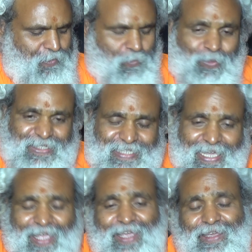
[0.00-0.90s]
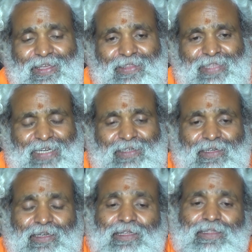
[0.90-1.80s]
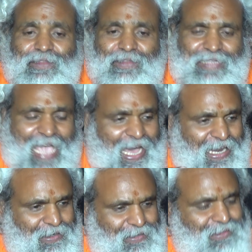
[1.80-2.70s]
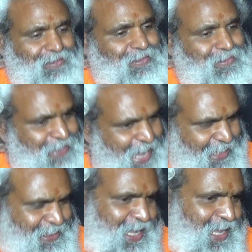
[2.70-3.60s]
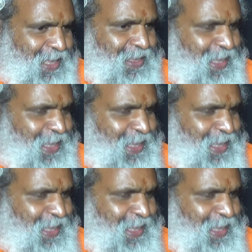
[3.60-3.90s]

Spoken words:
we say that dhyana, dhyata,